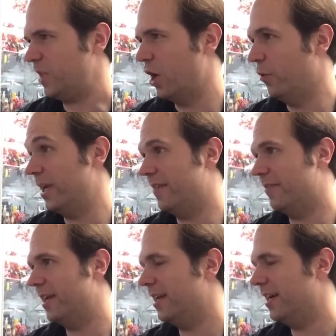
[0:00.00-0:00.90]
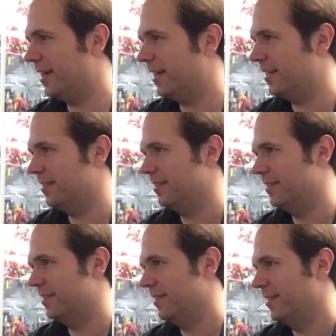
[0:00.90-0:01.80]
Oh, we have a,
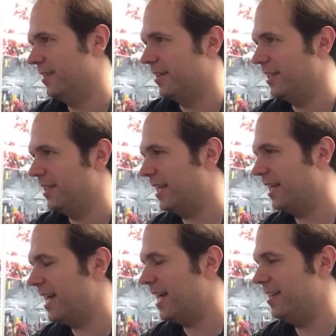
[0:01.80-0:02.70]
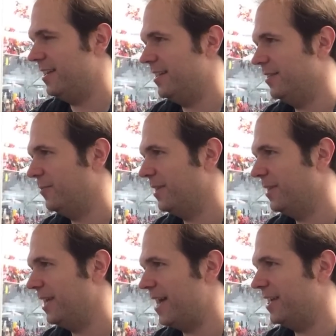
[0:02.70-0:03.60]
yet again, we
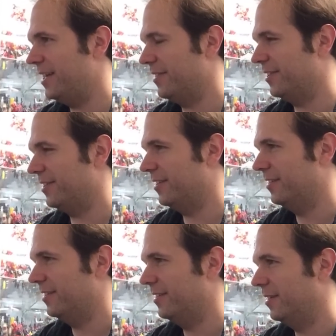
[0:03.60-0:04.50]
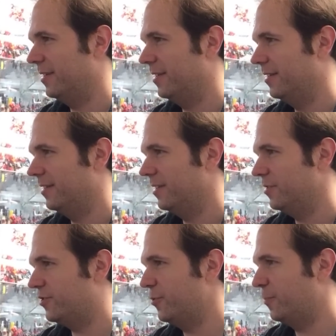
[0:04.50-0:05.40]
have another
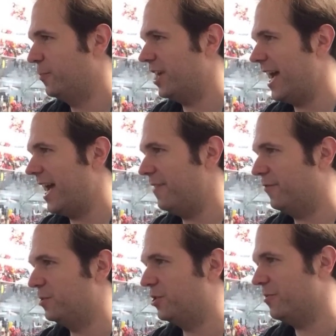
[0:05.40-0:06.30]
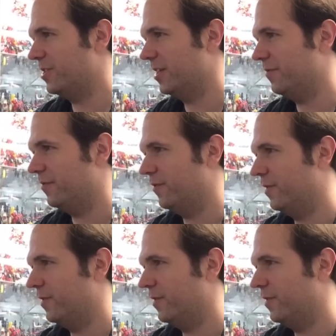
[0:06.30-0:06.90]
super chat from Joseph.